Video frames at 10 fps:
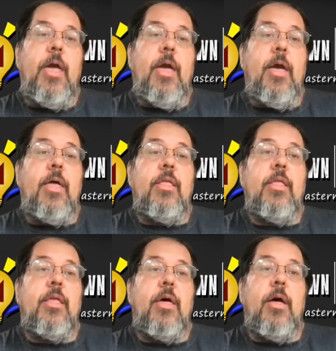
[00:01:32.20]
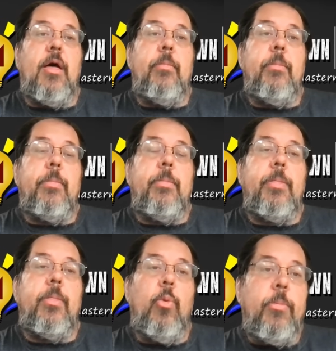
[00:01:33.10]
and um
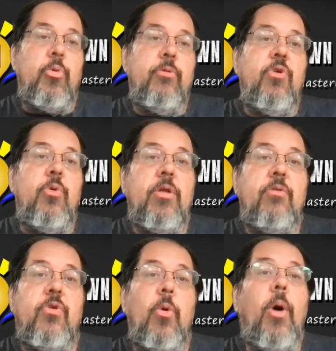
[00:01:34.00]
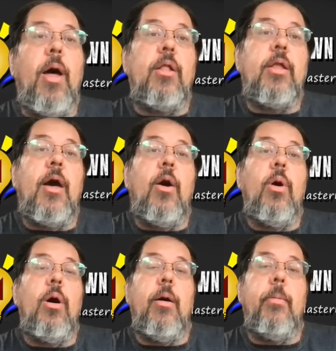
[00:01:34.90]
we've been reviewing it for a while now.
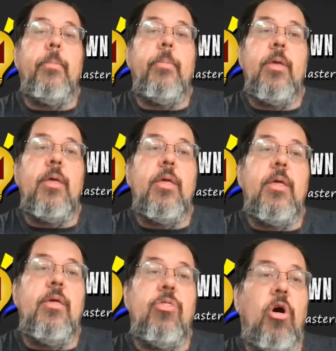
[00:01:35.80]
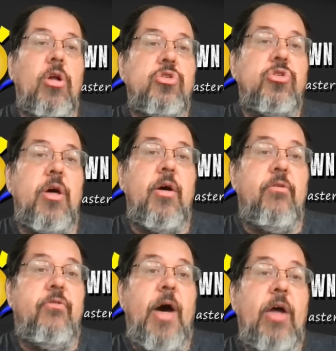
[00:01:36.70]
um he, he's launched uh
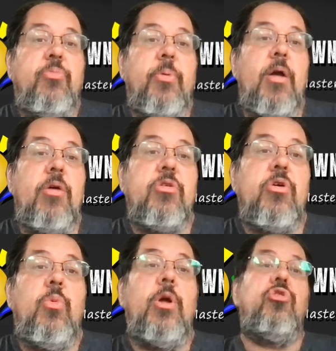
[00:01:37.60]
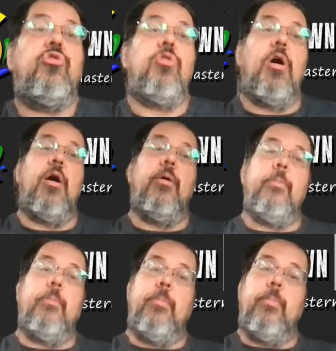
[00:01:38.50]
FlashPricer, which um
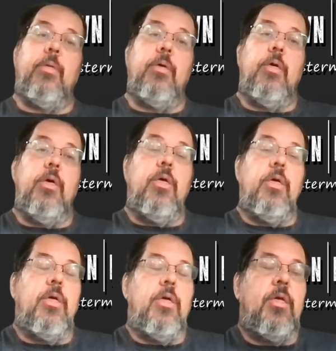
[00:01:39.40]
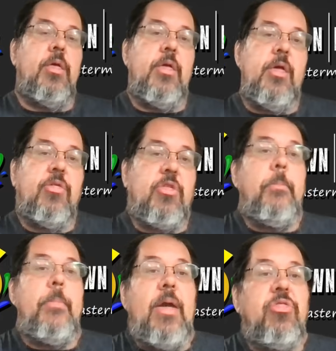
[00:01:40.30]
is an
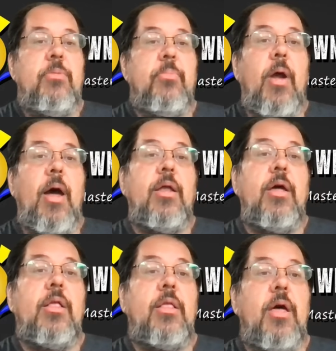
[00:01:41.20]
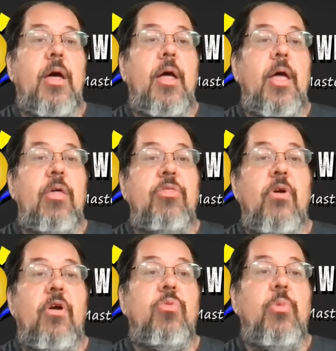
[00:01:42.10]
amazing product. Uh as
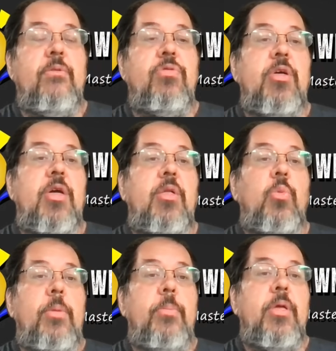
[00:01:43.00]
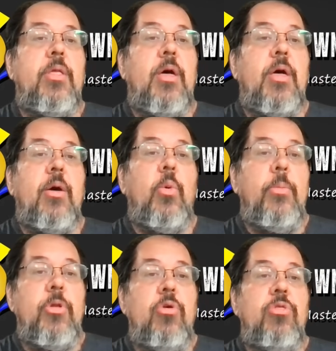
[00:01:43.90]
far as we've seen, we've been uh
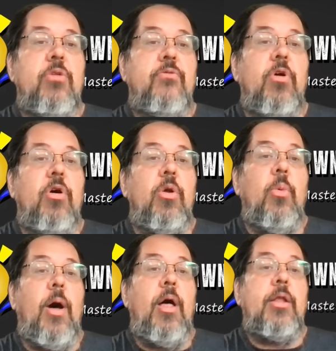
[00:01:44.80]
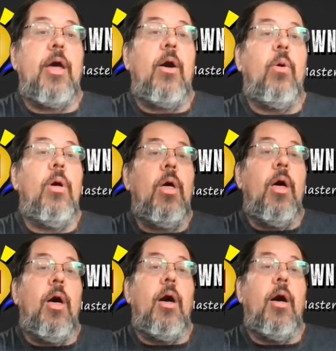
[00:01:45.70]
we've been using it for a little while now,
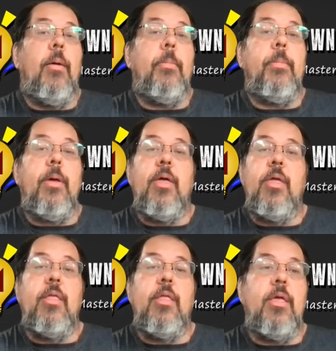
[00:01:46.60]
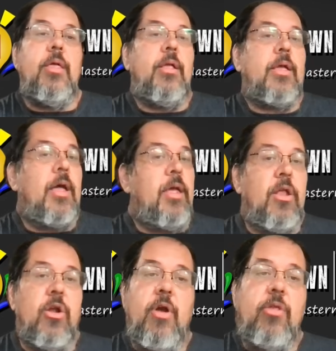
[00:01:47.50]
um and it kind of
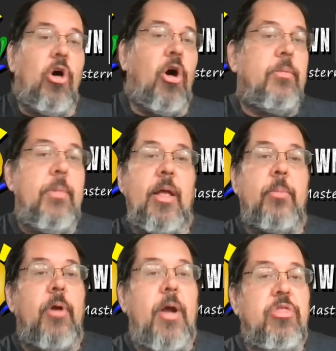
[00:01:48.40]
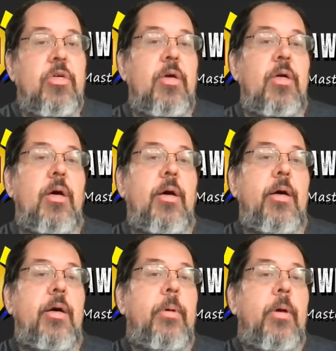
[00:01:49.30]
integrates automatic price
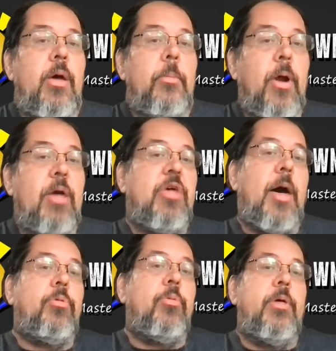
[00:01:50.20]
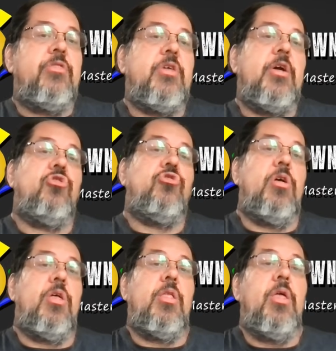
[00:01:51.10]
uh price
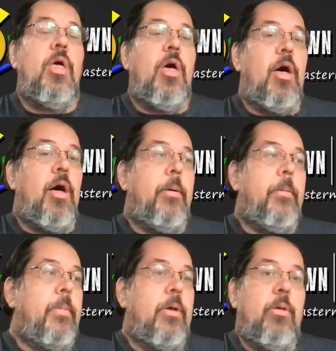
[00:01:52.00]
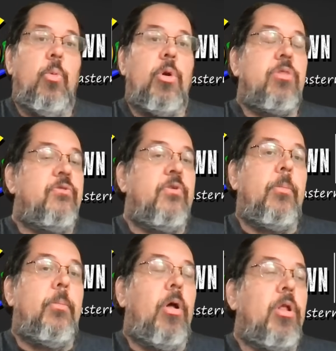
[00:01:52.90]
optimization. Um, it, it works
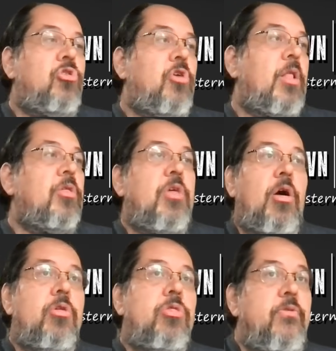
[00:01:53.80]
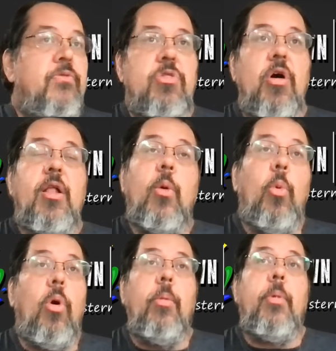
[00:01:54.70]
for multi-channel sellers. So if you're selling on
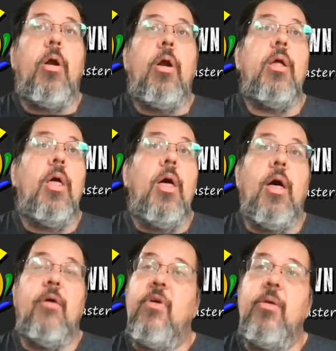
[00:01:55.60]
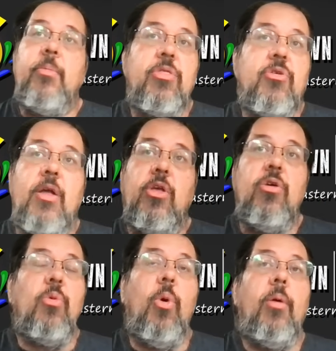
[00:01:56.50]
Walmart, if anybody's tried to
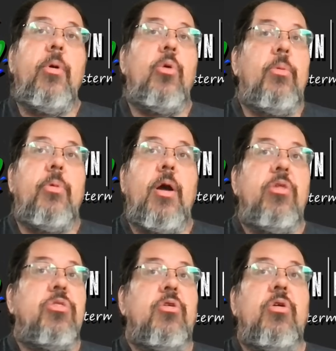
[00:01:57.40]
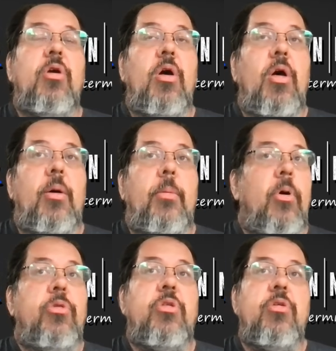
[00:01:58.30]
use a Walmart repricer,
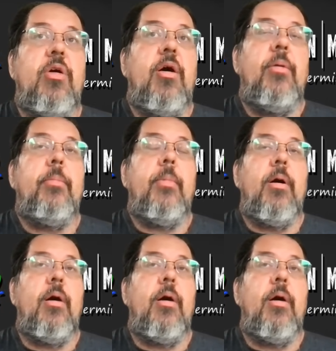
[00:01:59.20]
most of them